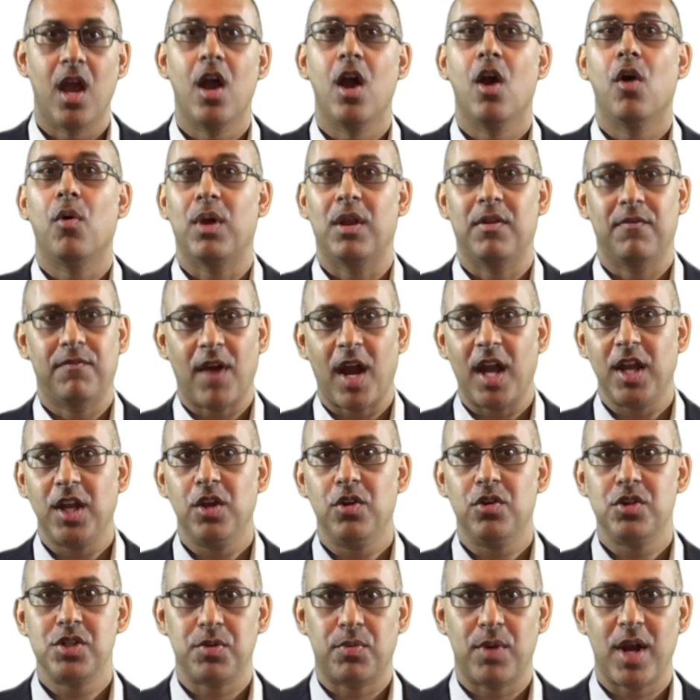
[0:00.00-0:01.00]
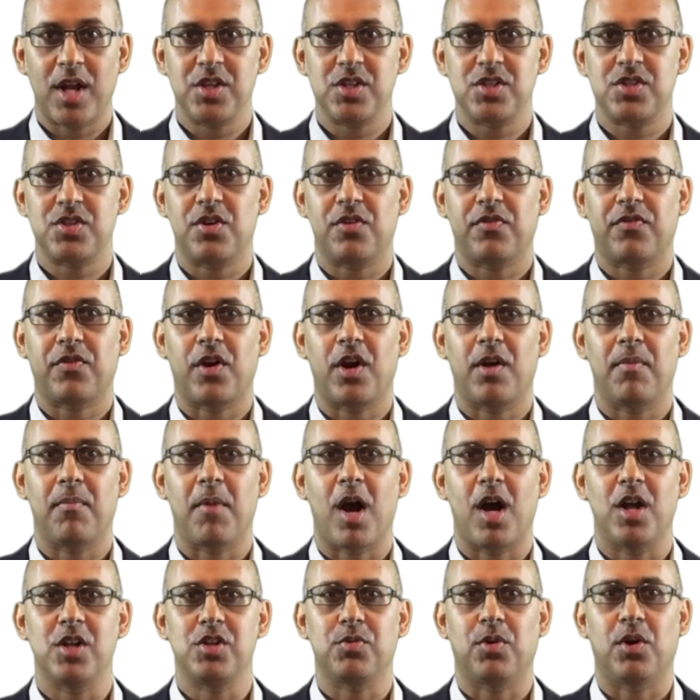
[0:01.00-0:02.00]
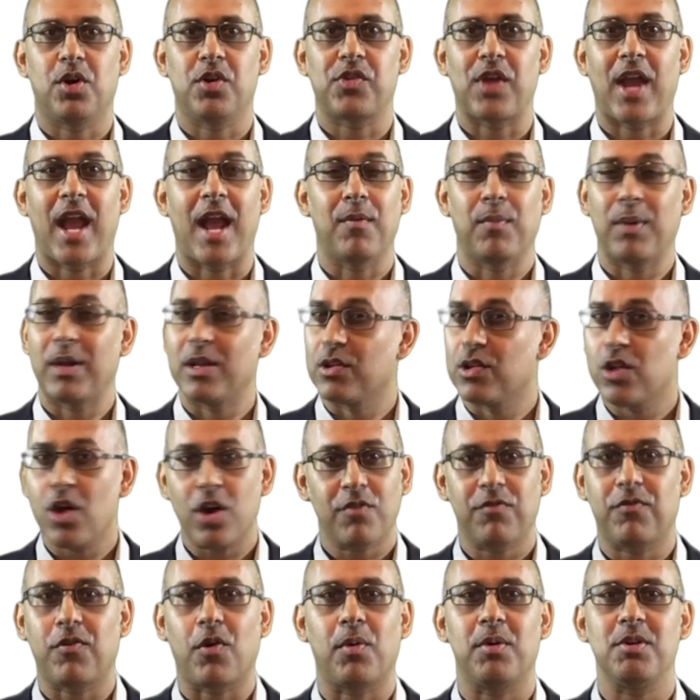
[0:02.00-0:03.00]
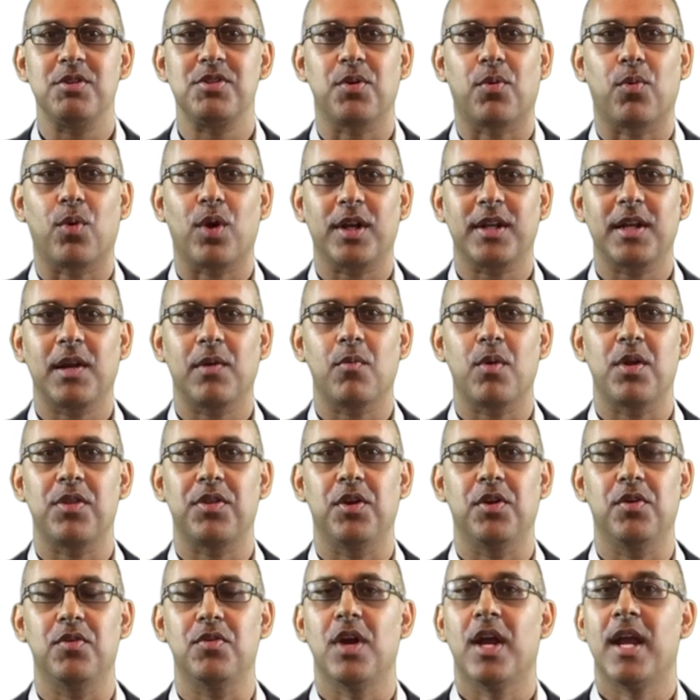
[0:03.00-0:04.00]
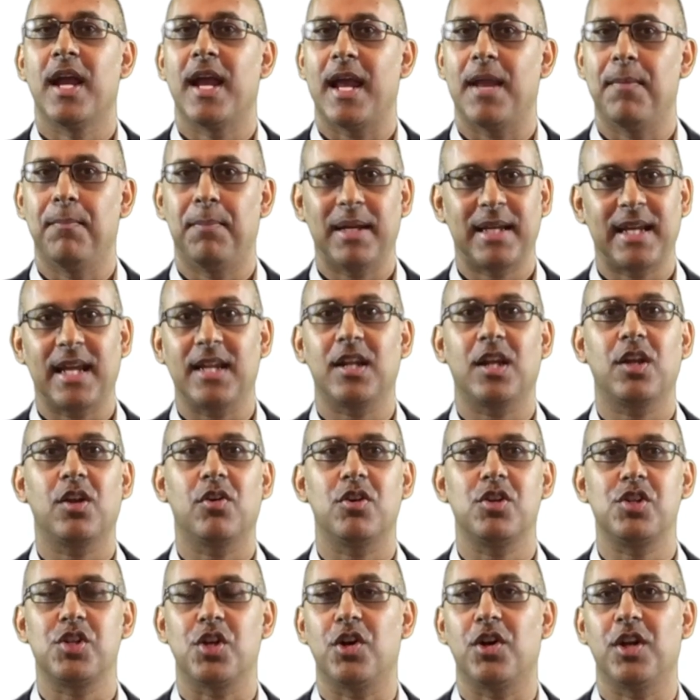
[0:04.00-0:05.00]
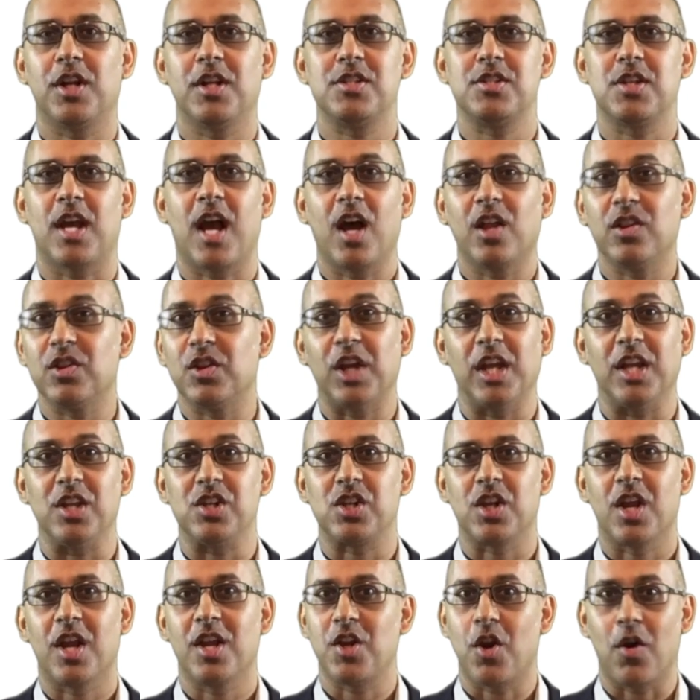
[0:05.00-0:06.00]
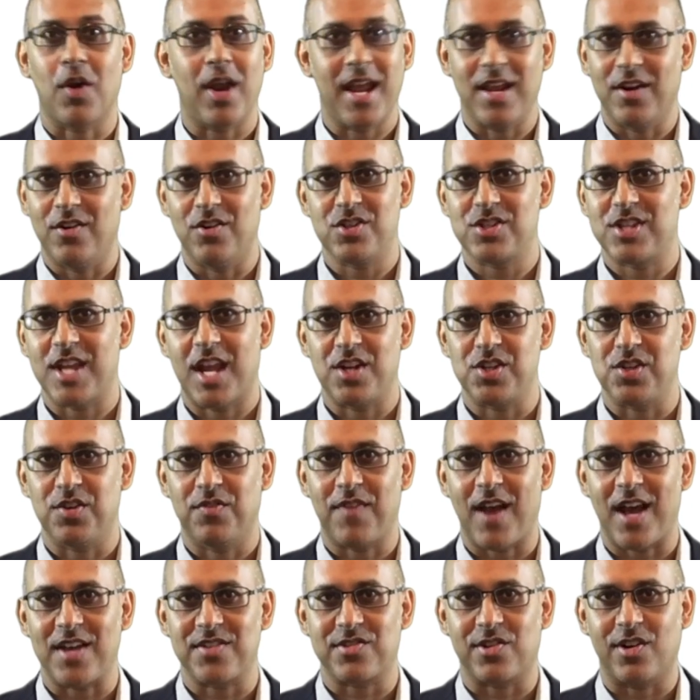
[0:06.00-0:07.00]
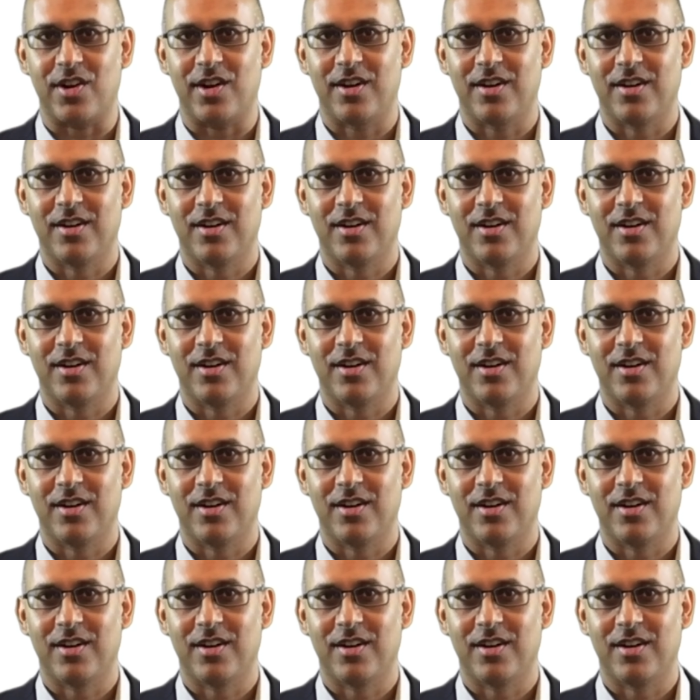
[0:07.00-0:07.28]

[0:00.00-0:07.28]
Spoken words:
We invite you to register for our modules, and we look forward to working with you in beginning your journey to unleash your inner Sage investor.